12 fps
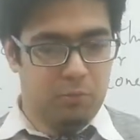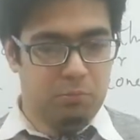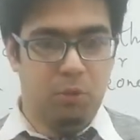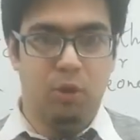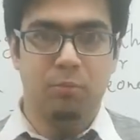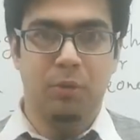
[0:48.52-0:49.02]

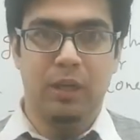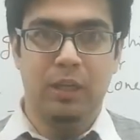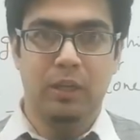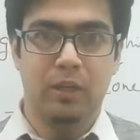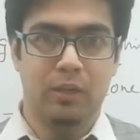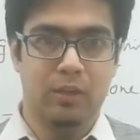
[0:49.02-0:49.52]
More
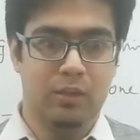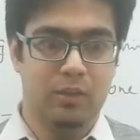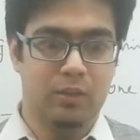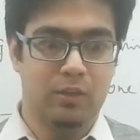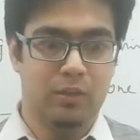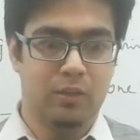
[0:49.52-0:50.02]
money.
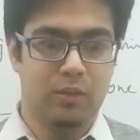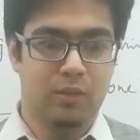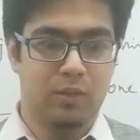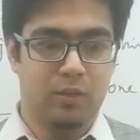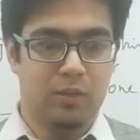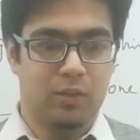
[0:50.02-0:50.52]

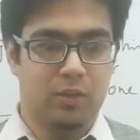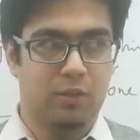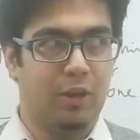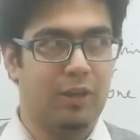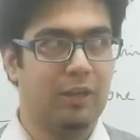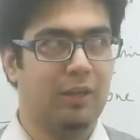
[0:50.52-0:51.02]

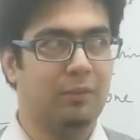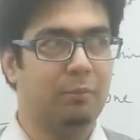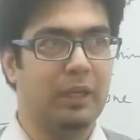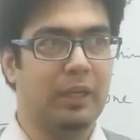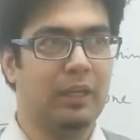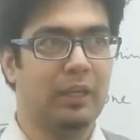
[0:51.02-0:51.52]
God heard
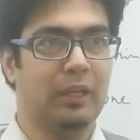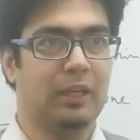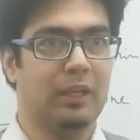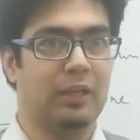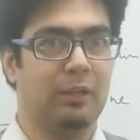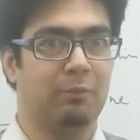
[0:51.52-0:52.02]
me.
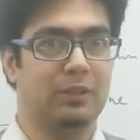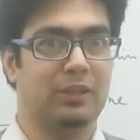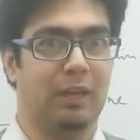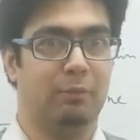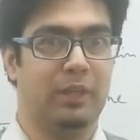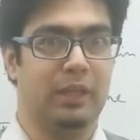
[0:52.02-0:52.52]

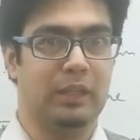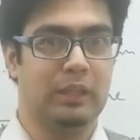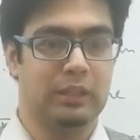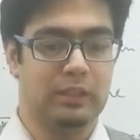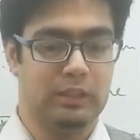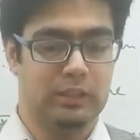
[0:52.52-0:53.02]
What's happening?
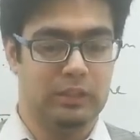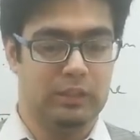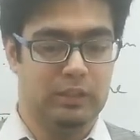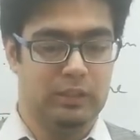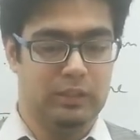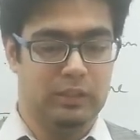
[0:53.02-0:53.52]

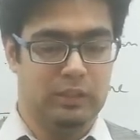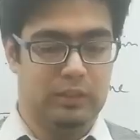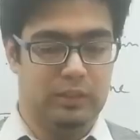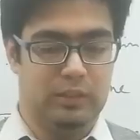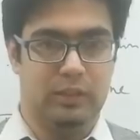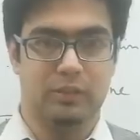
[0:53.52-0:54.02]

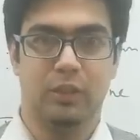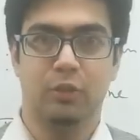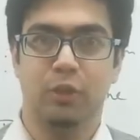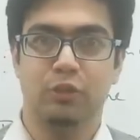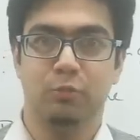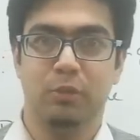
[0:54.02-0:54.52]
Is it
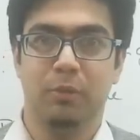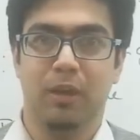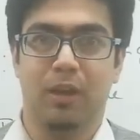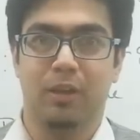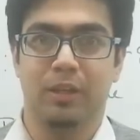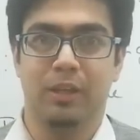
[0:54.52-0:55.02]
going to be my
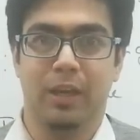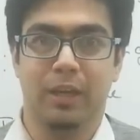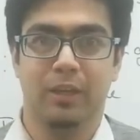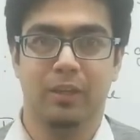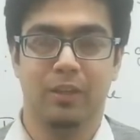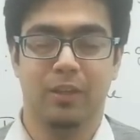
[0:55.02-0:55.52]
lucky
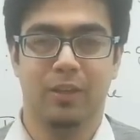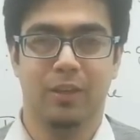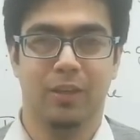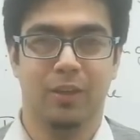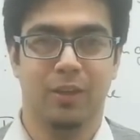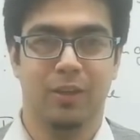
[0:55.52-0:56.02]
day?
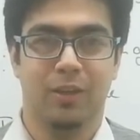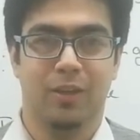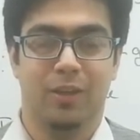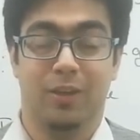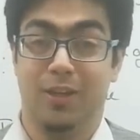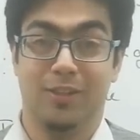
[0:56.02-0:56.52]

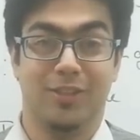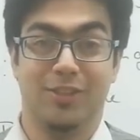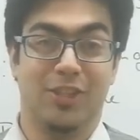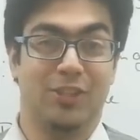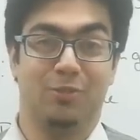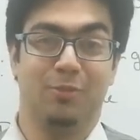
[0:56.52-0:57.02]
Ladies
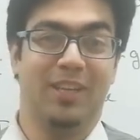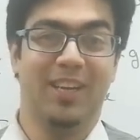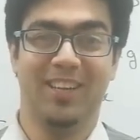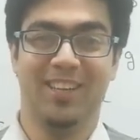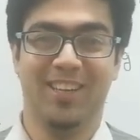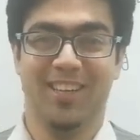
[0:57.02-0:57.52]
and gentlemen,
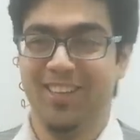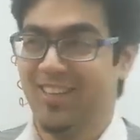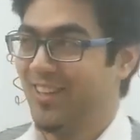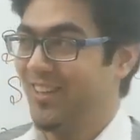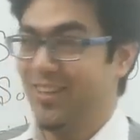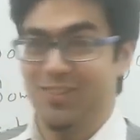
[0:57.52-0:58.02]

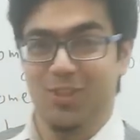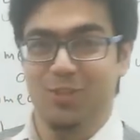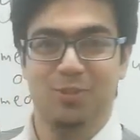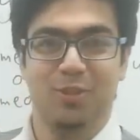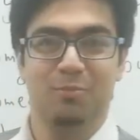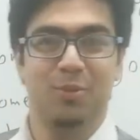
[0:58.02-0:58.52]
let's
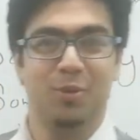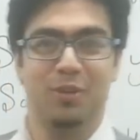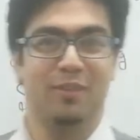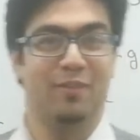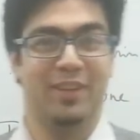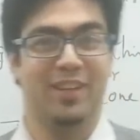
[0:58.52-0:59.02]
go to the
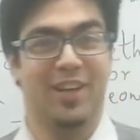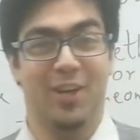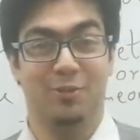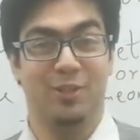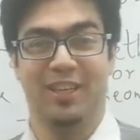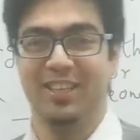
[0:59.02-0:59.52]
board and figure
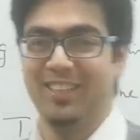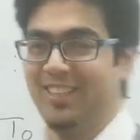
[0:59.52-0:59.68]
out.